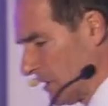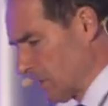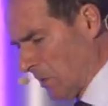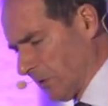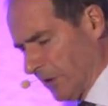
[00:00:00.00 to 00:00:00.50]
It's
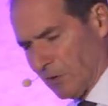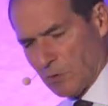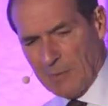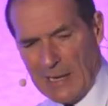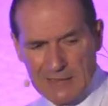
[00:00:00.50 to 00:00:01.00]
not going
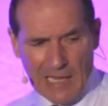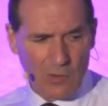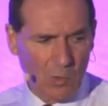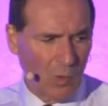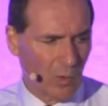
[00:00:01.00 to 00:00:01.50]
through banks
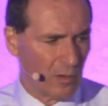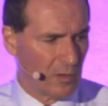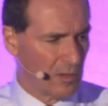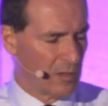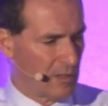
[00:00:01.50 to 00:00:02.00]
at all.
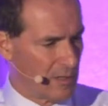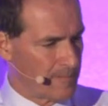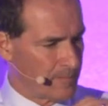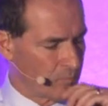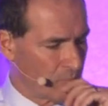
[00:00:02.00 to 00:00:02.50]

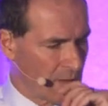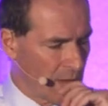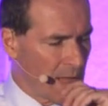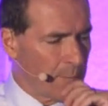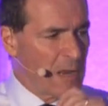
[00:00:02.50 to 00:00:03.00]

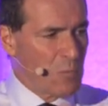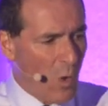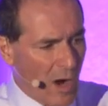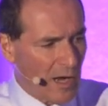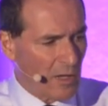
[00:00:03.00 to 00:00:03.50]

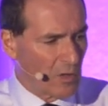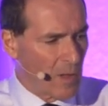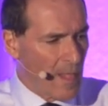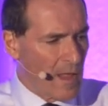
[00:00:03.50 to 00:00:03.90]
Meanwhile,